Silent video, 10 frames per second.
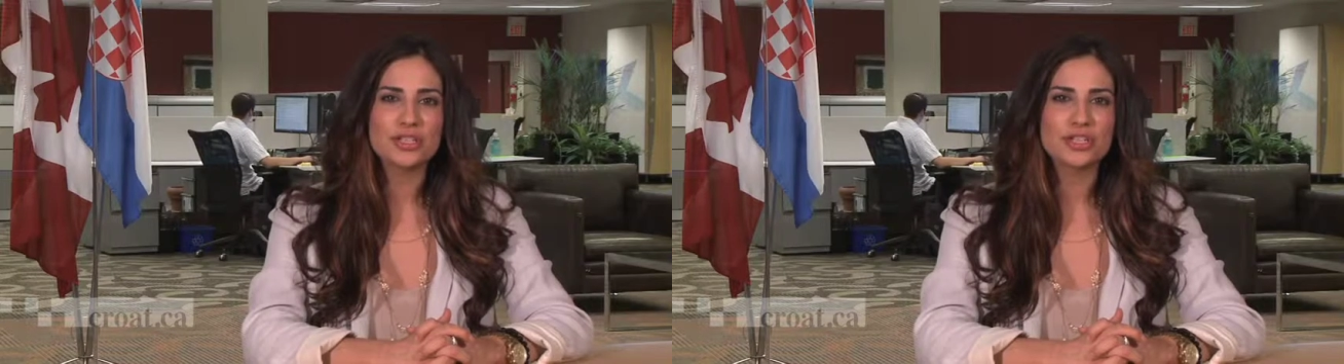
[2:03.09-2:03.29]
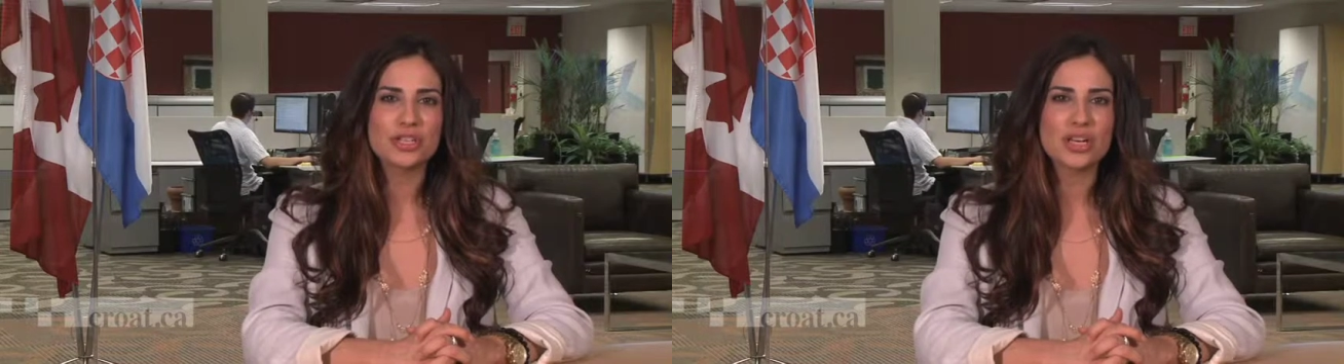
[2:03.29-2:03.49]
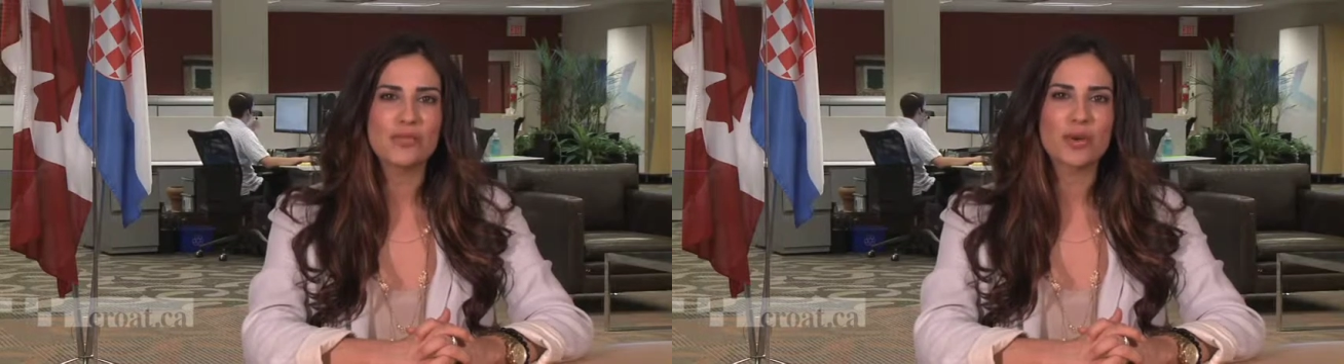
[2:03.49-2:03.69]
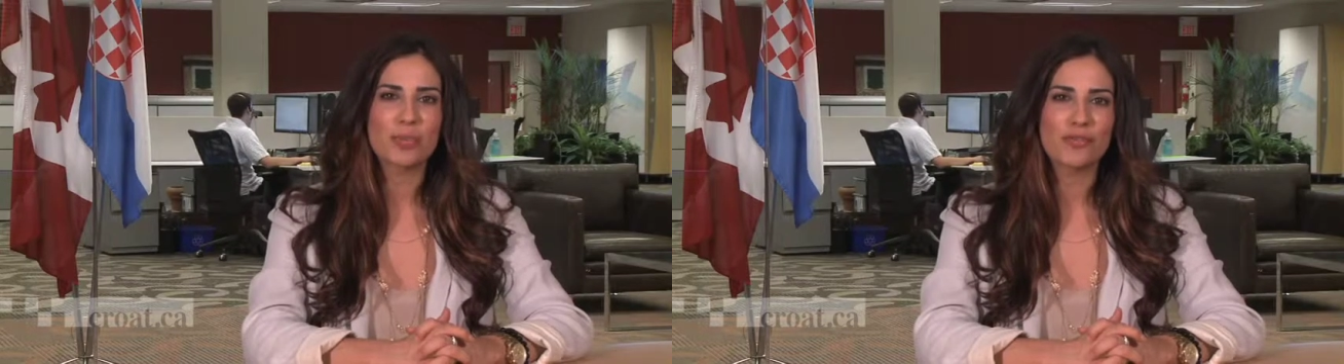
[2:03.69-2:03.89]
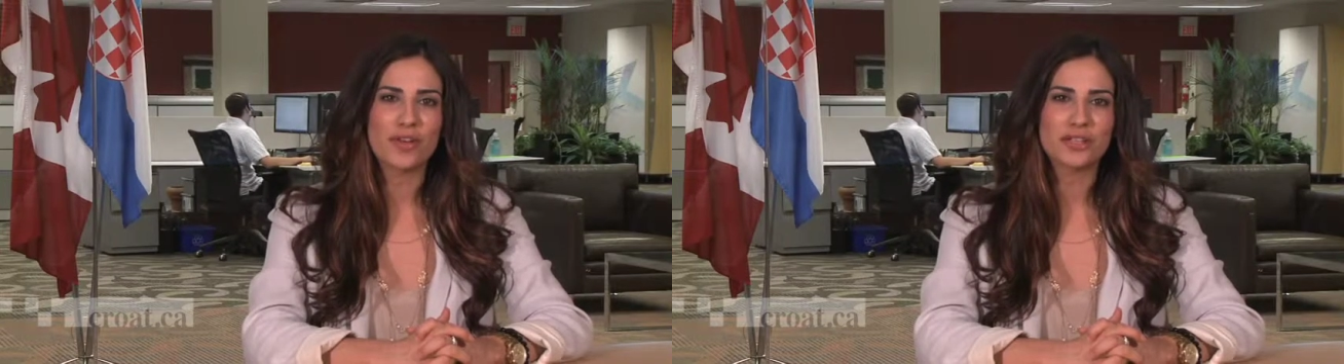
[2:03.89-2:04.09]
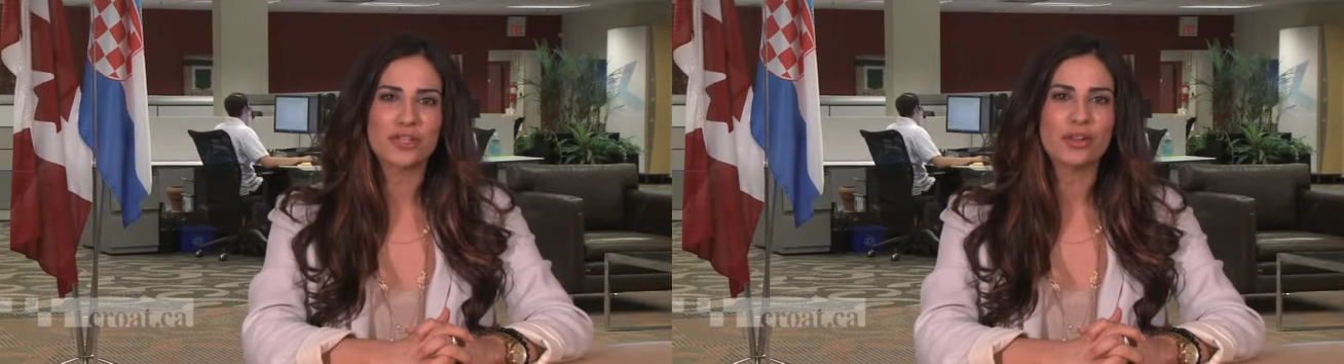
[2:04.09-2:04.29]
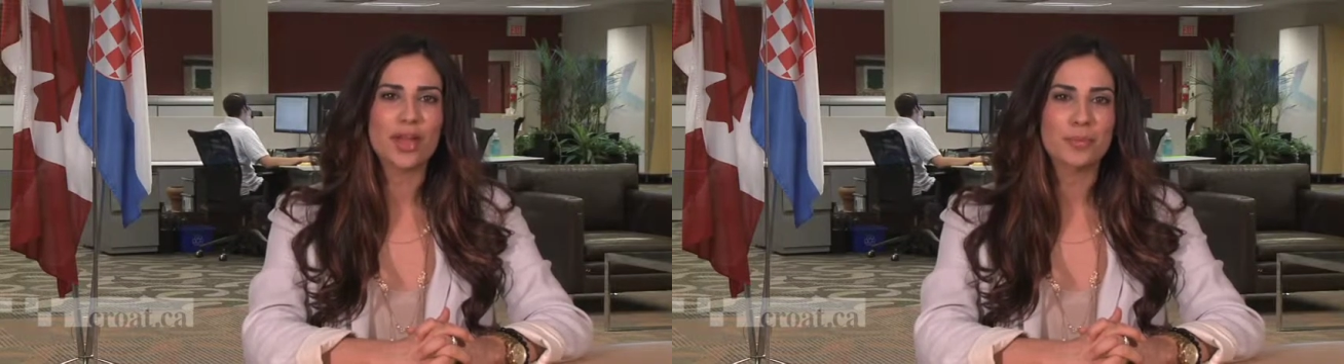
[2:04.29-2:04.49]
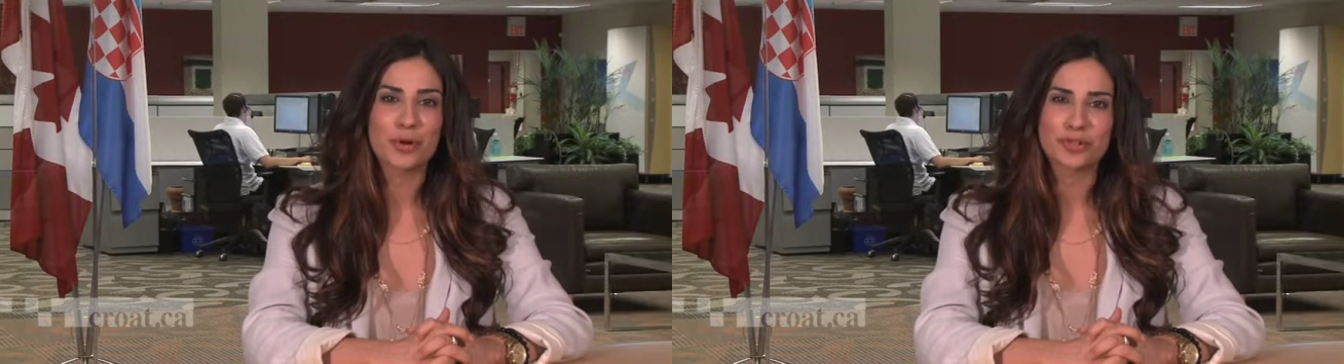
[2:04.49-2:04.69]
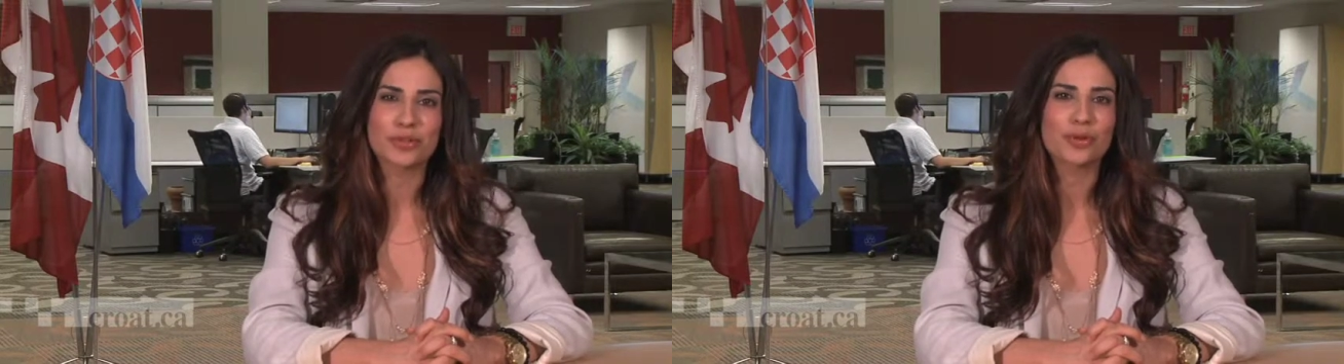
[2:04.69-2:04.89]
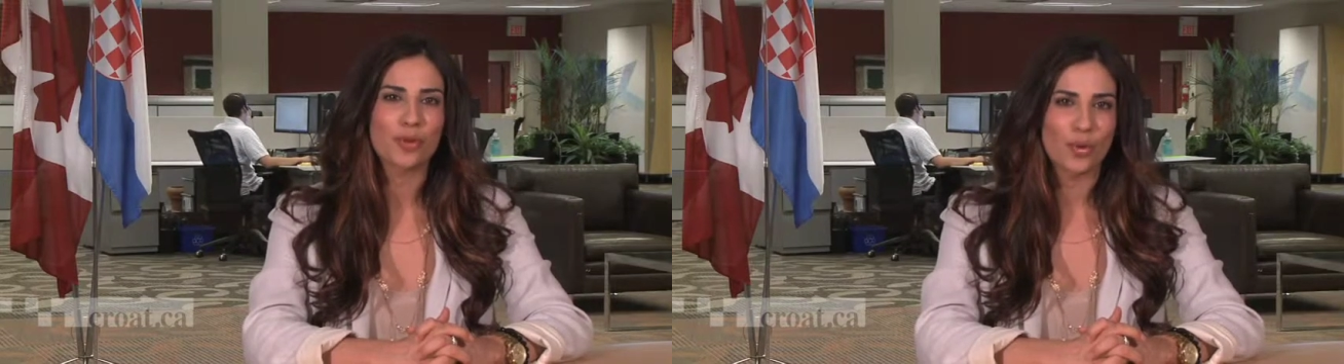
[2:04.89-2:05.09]
achieve their professional and
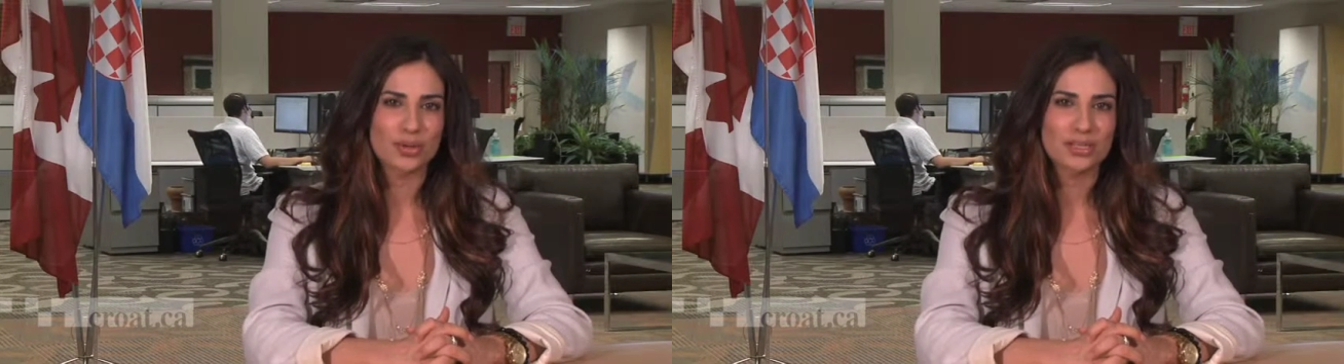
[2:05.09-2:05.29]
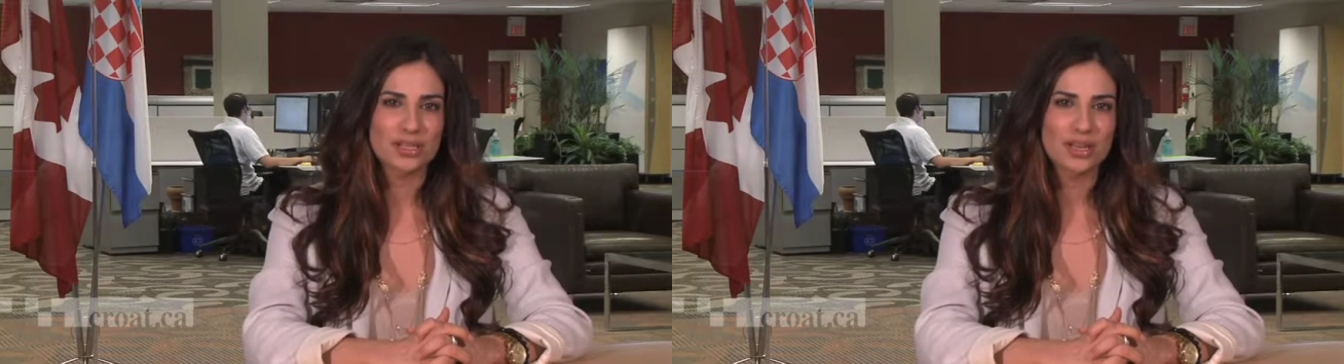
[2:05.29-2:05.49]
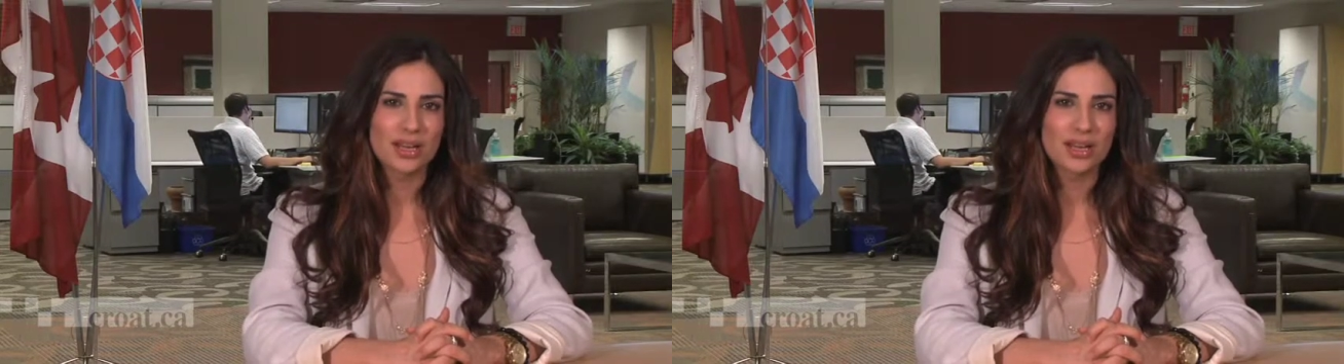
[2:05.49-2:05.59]
personal goals.